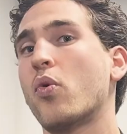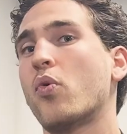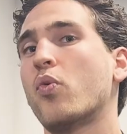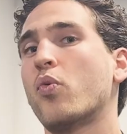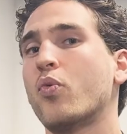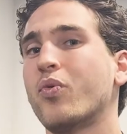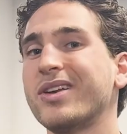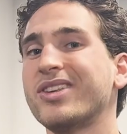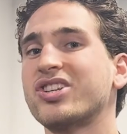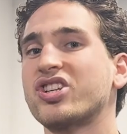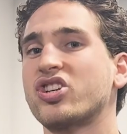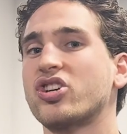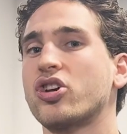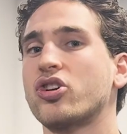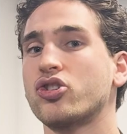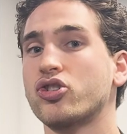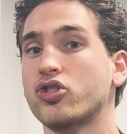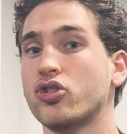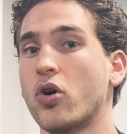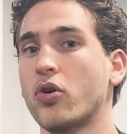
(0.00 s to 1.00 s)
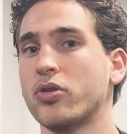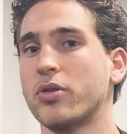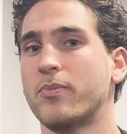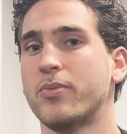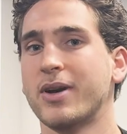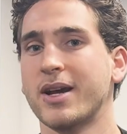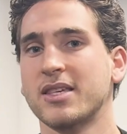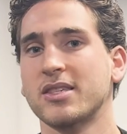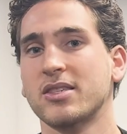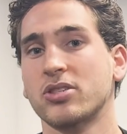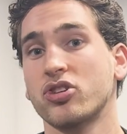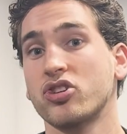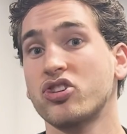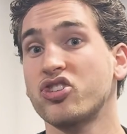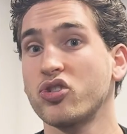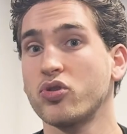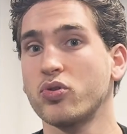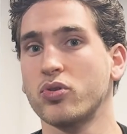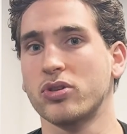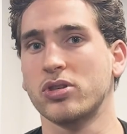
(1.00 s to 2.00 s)
which shoulder press to
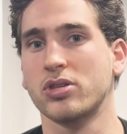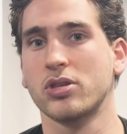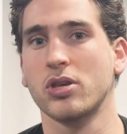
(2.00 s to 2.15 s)
choose.